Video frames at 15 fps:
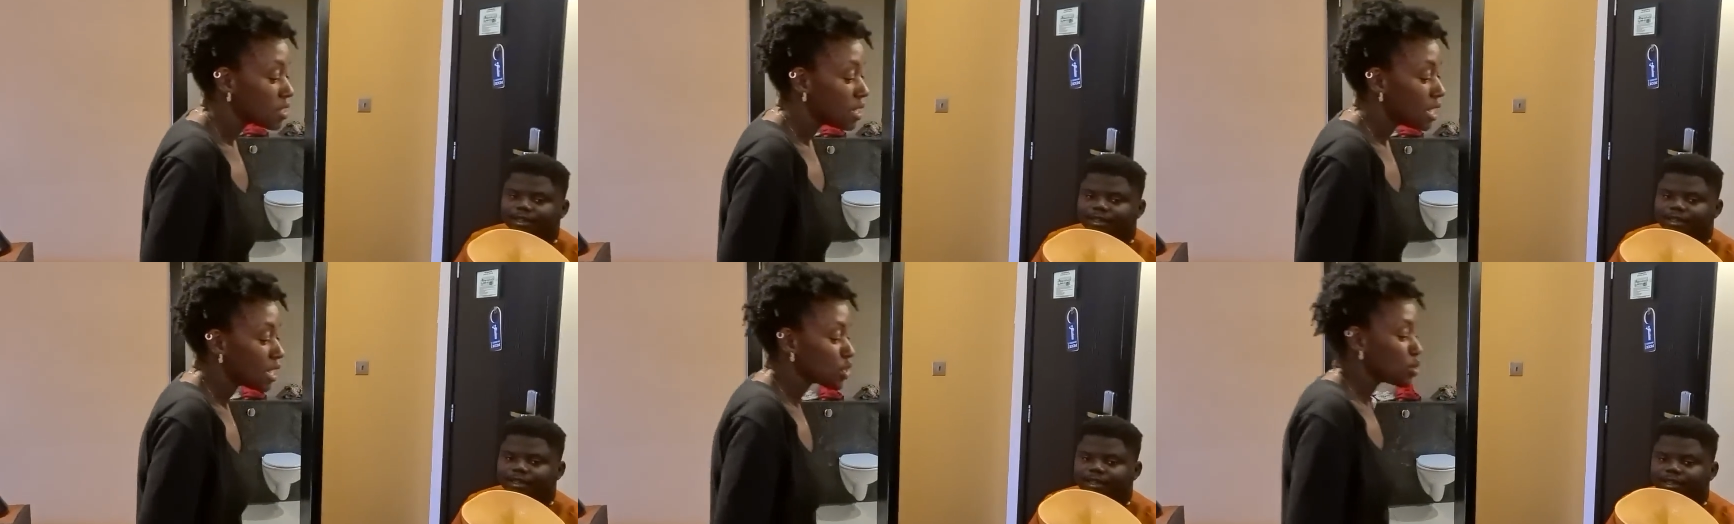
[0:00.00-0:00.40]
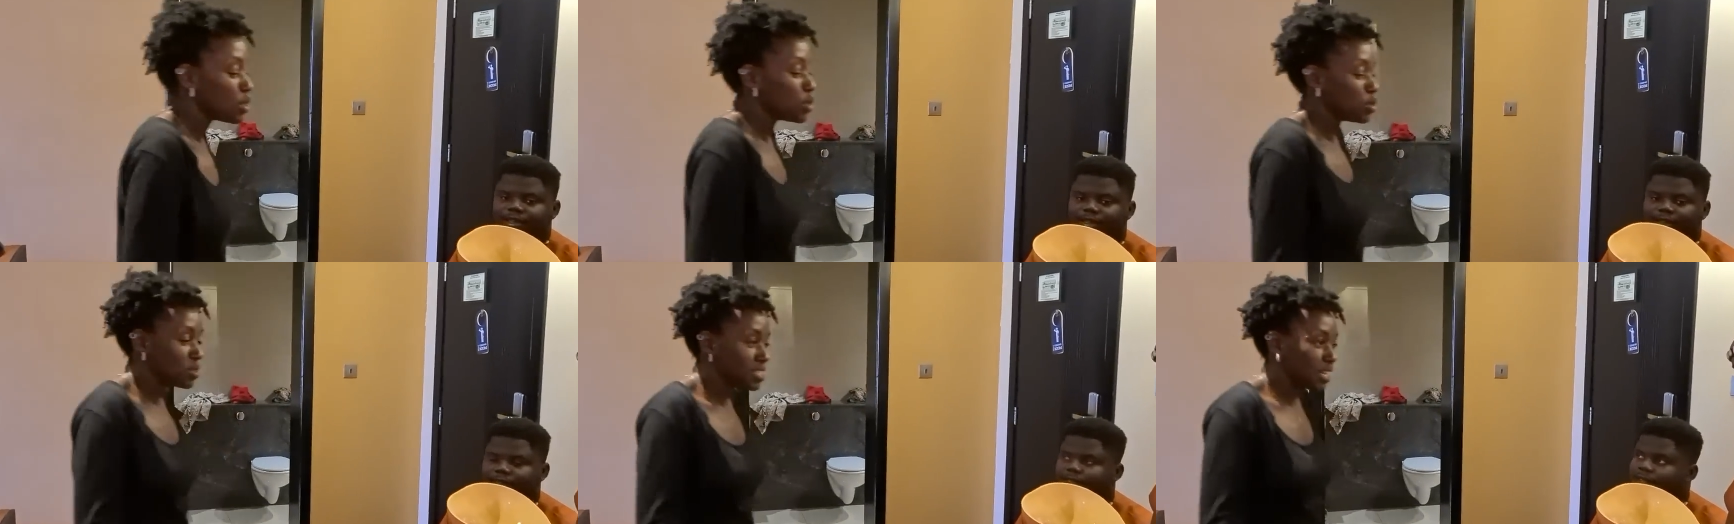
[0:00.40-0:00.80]

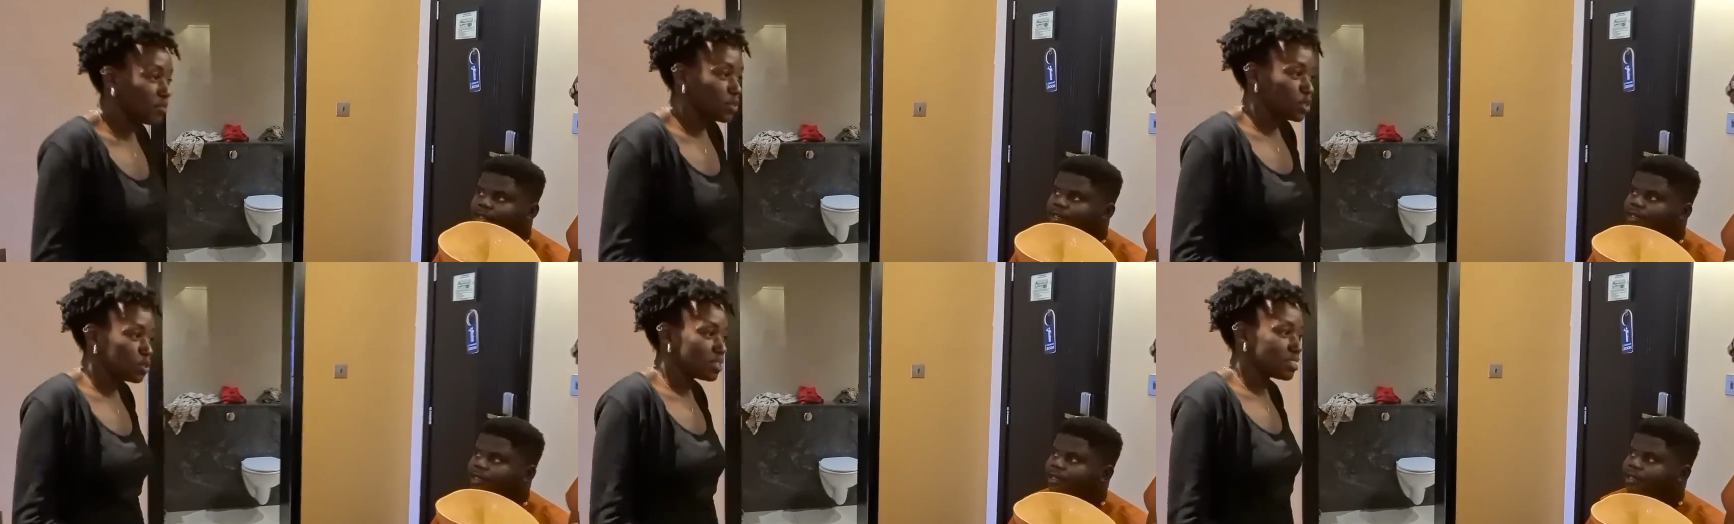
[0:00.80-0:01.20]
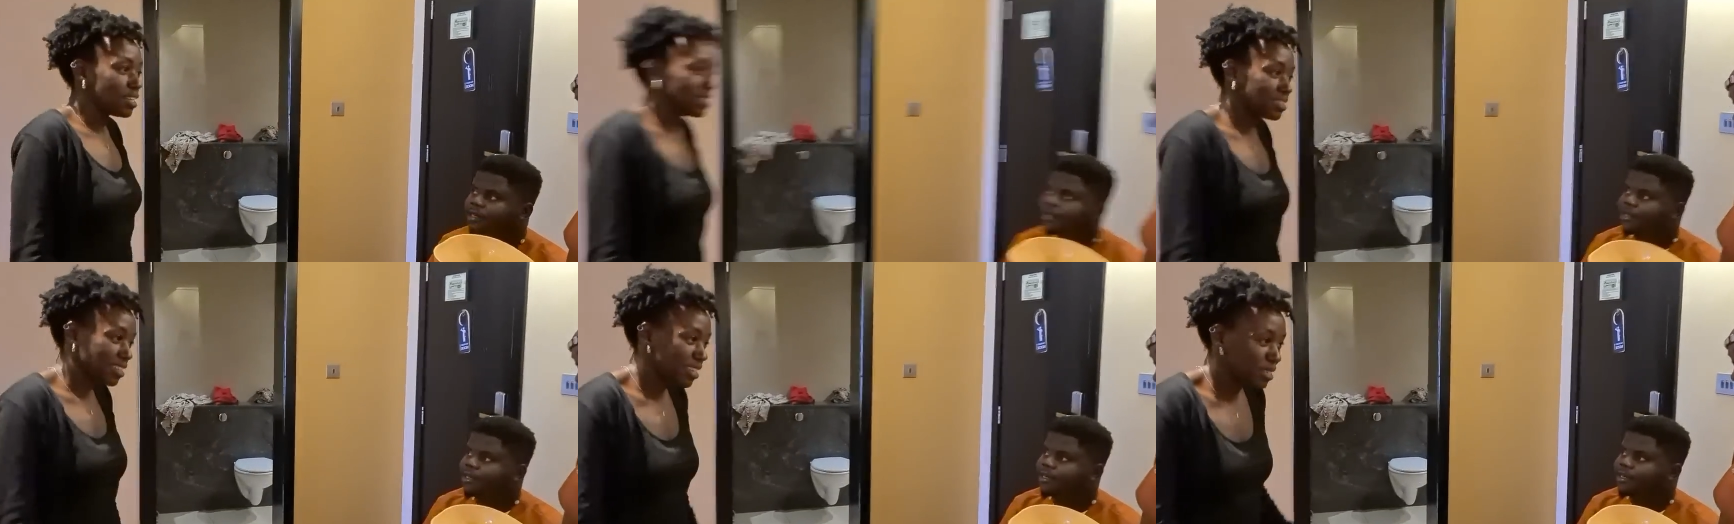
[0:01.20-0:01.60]
Speaker 1: Actually, you don't serve when you're
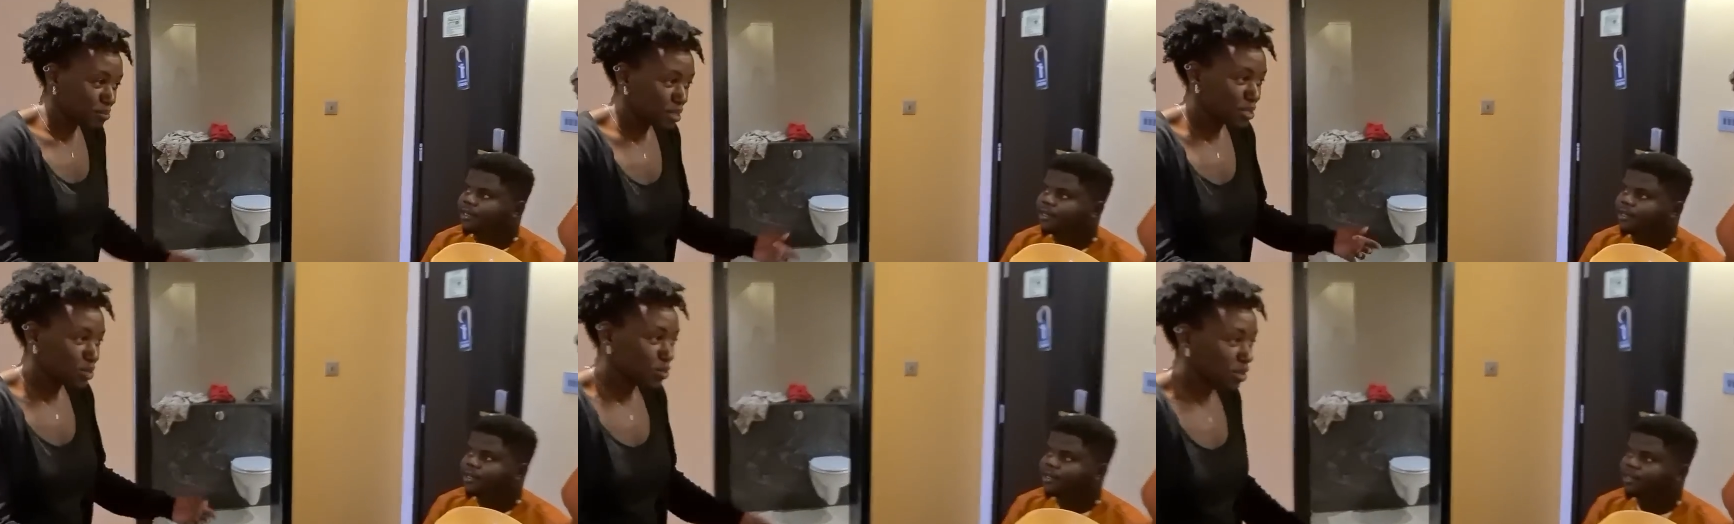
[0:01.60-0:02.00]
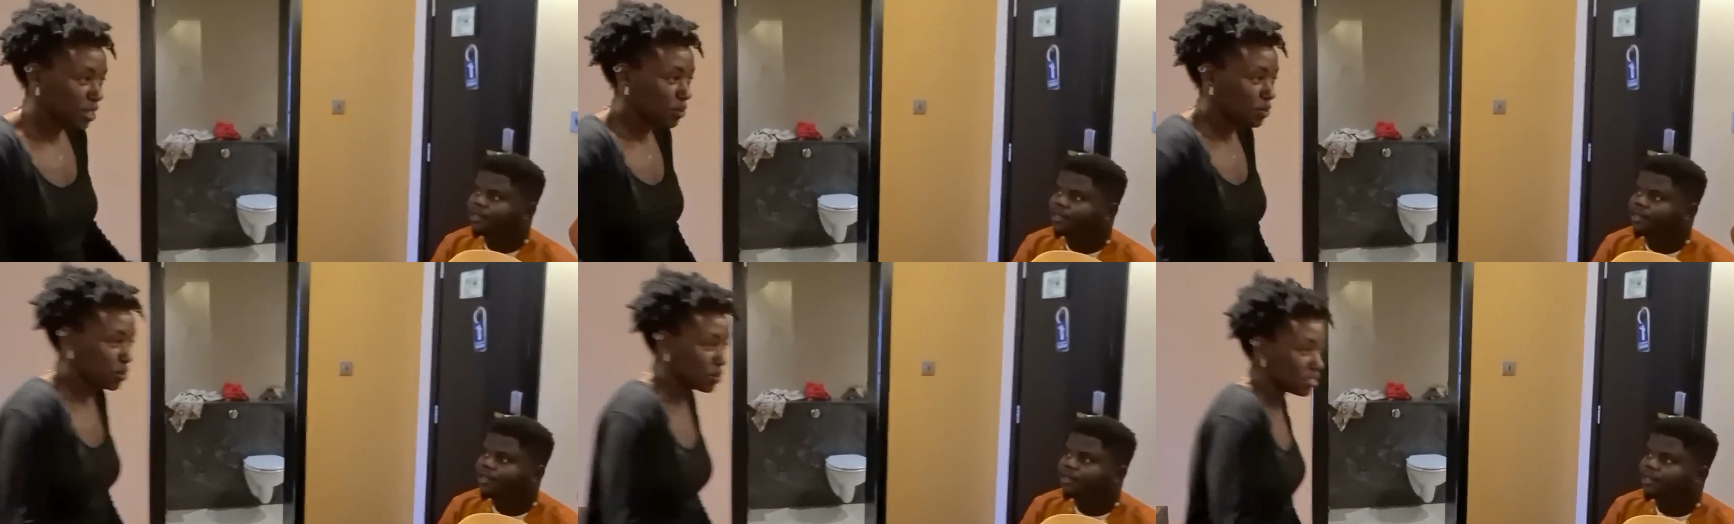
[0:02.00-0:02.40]
standing, but it's
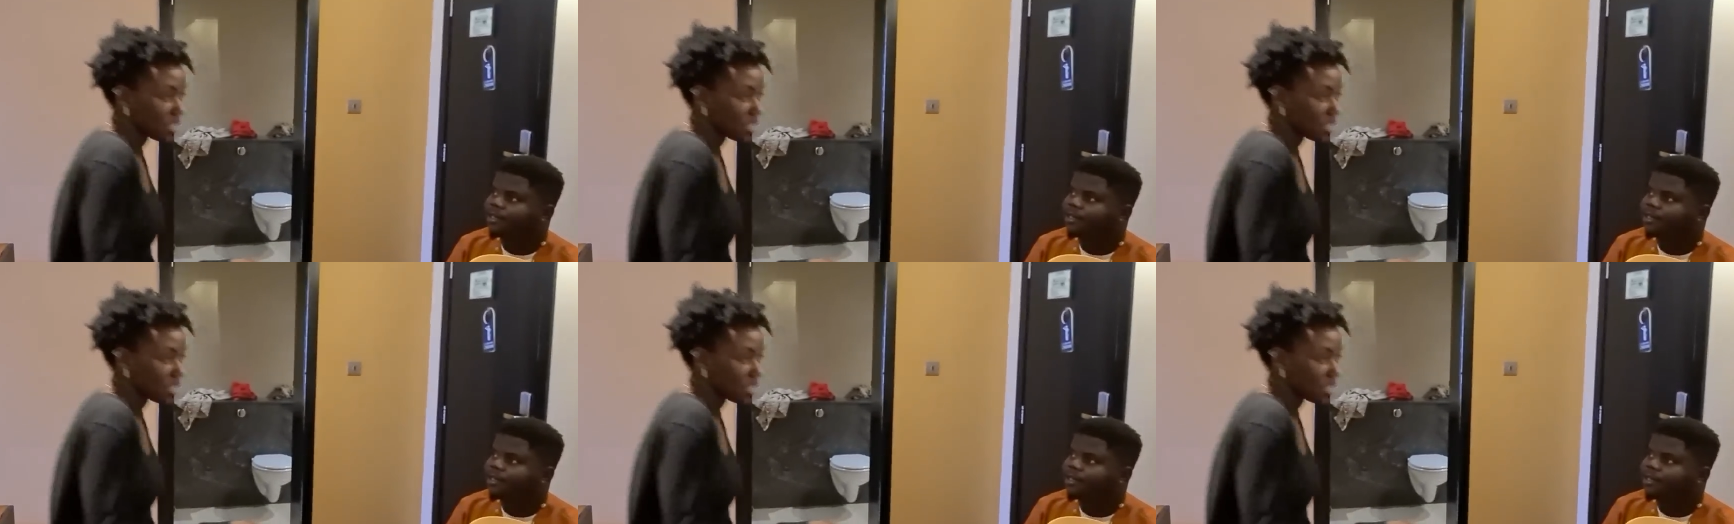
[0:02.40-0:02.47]
okay. When you're